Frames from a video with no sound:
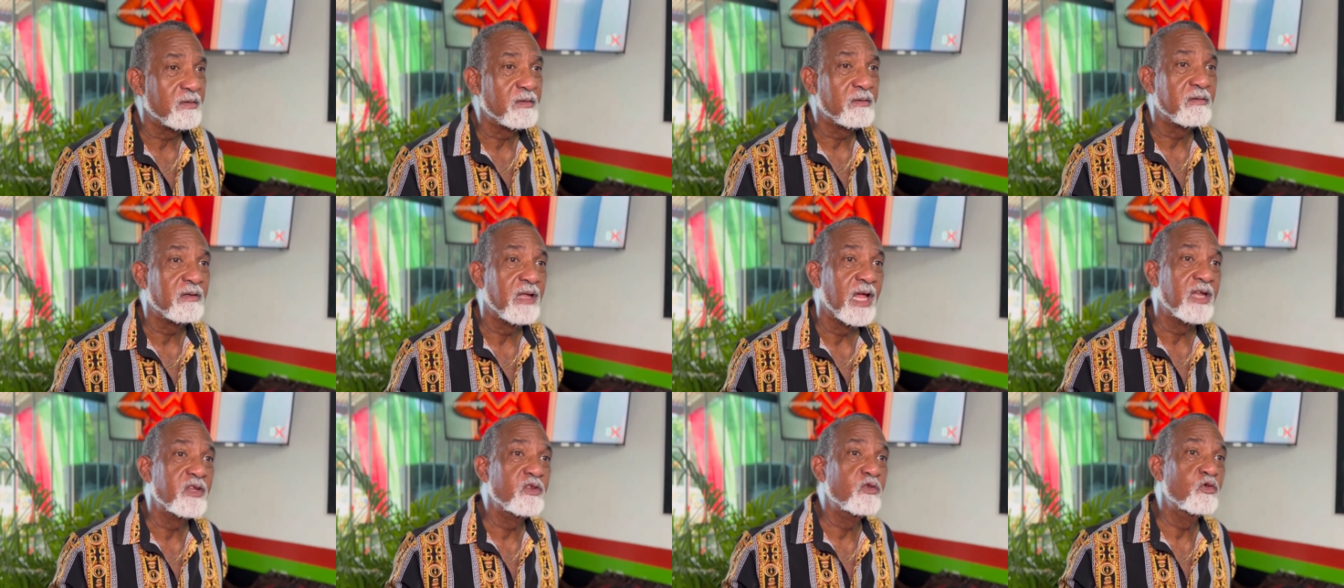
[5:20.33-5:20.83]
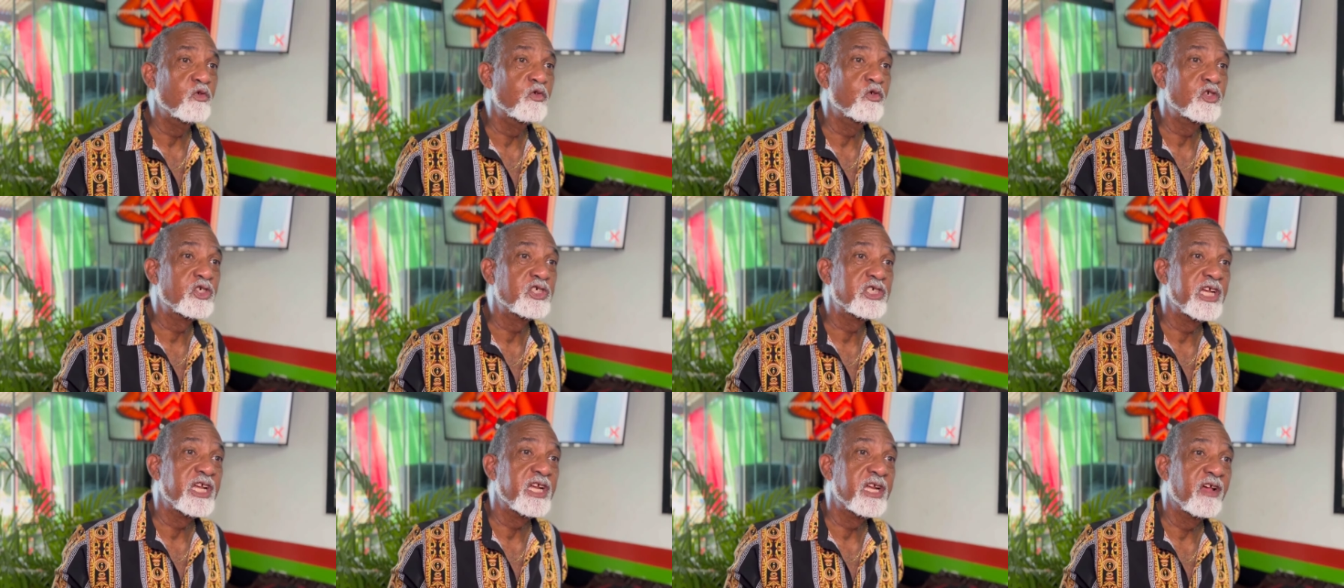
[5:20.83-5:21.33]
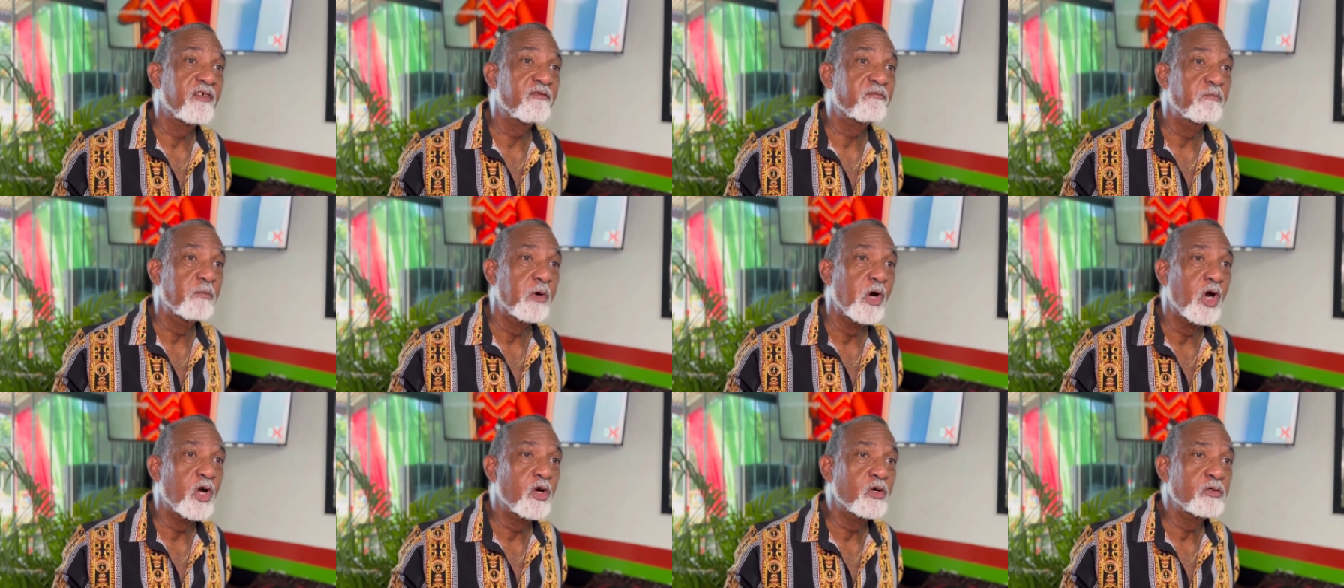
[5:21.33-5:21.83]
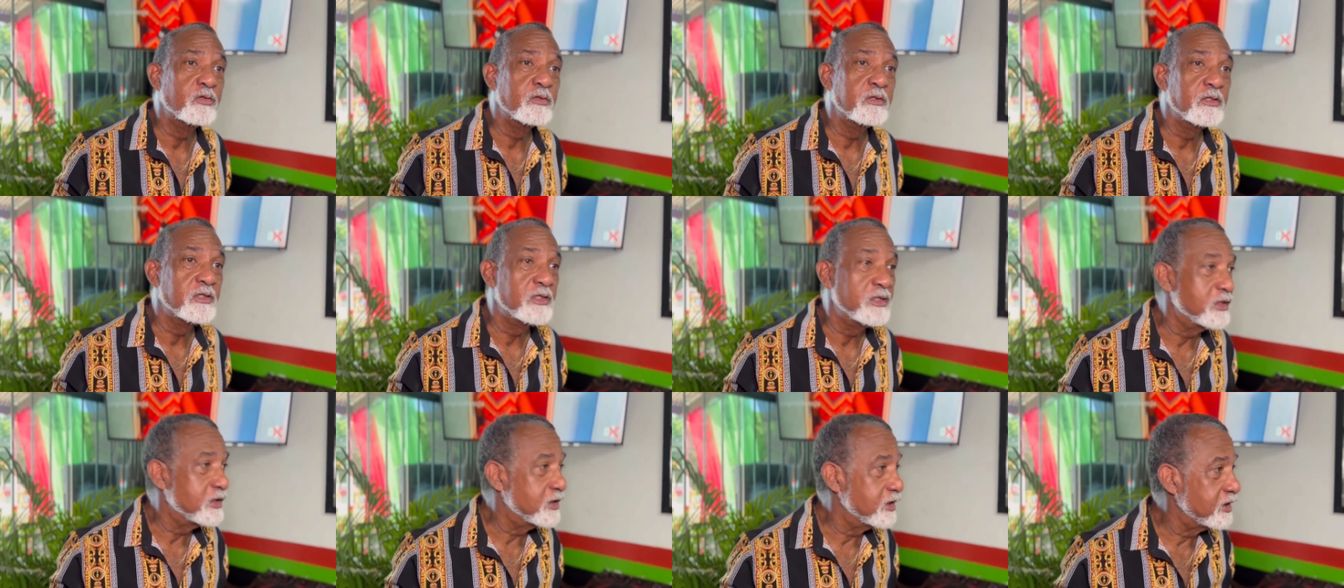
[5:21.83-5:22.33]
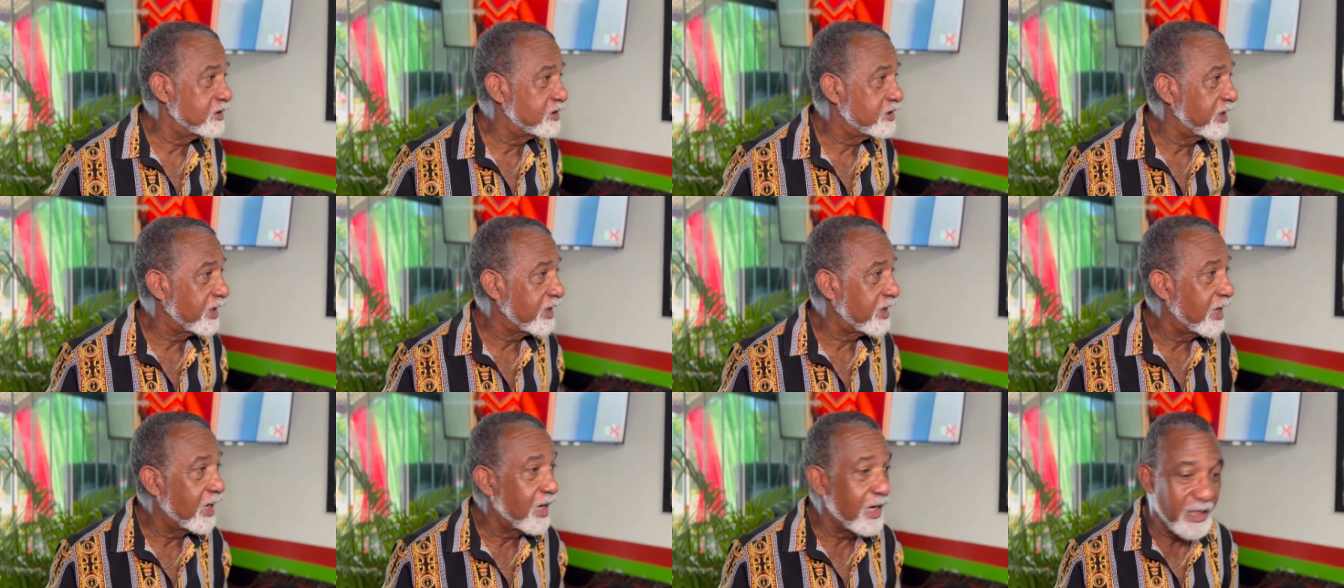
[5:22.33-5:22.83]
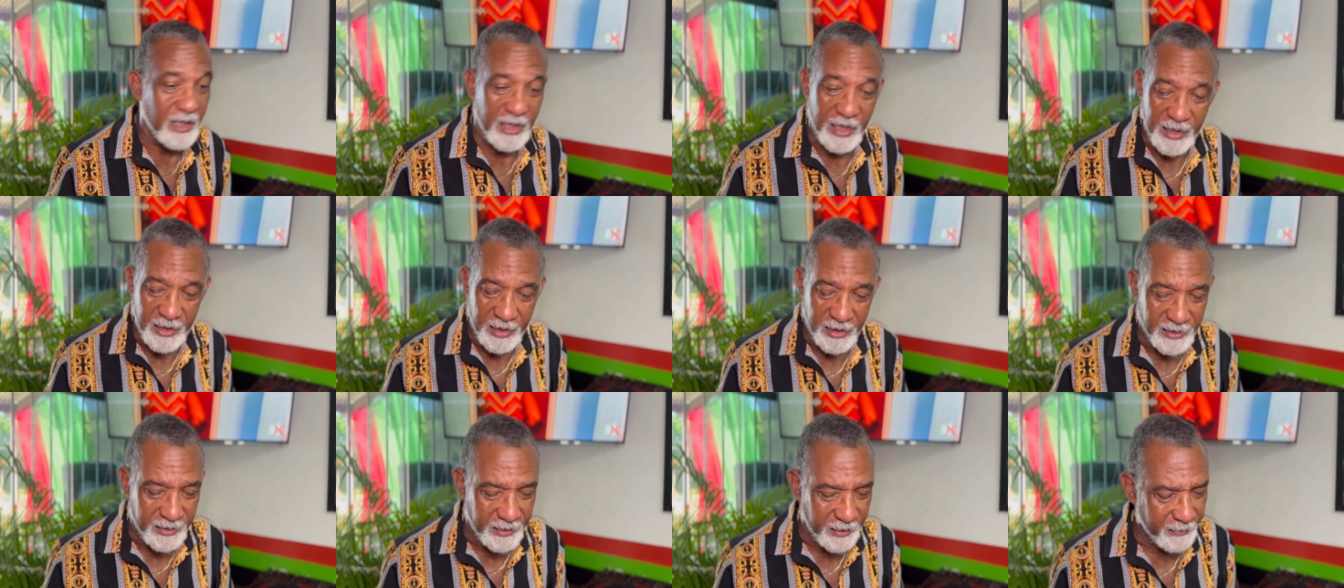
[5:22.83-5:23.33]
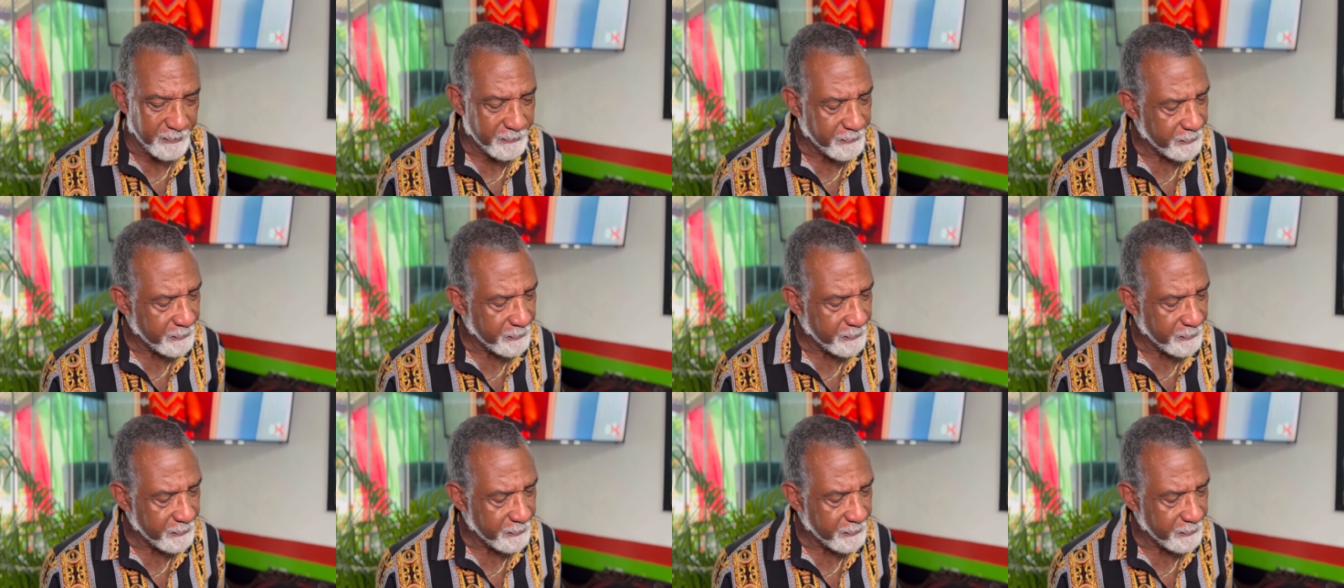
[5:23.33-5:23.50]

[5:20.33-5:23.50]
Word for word: a new shade of brown. You, you check all kind of things